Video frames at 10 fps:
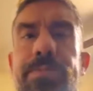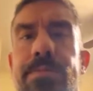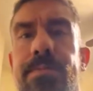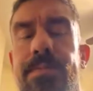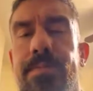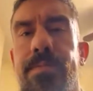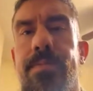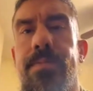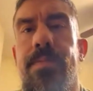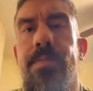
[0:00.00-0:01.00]

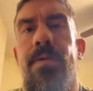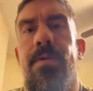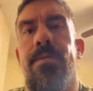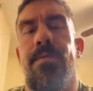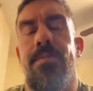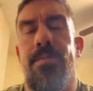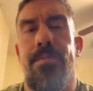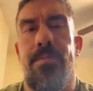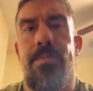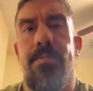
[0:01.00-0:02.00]

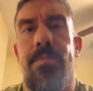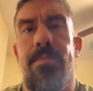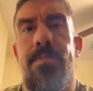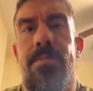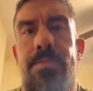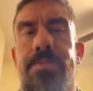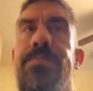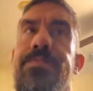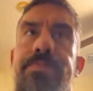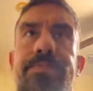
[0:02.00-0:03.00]

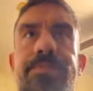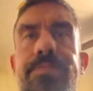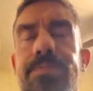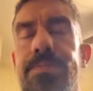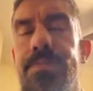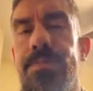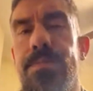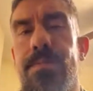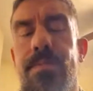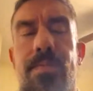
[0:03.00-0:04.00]

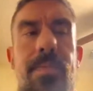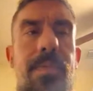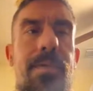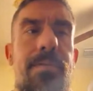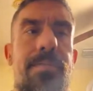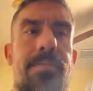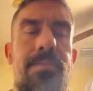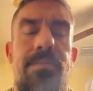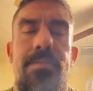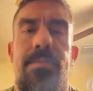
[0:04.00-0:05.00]

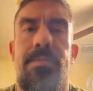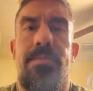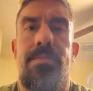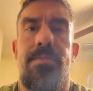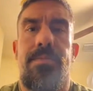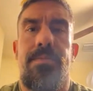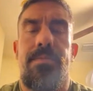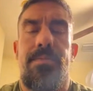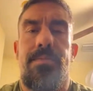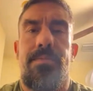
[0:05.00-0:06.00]

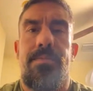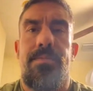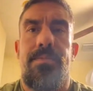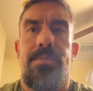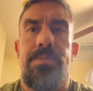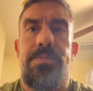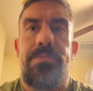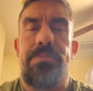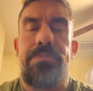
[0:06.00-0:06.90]
No words are spoken by the person on screen.